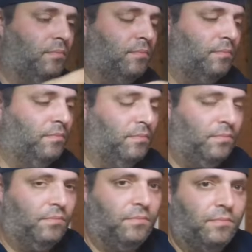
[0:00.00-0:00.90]

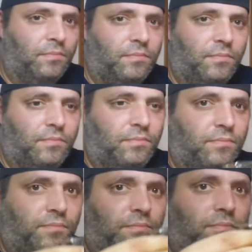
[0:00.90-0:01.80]

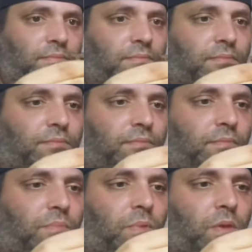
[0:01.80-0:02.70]

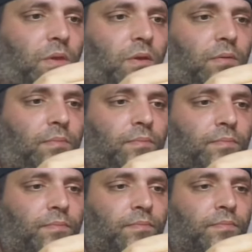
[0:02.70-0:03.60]

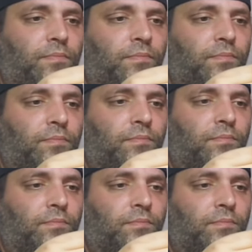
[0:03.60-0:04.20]
(no one is talking)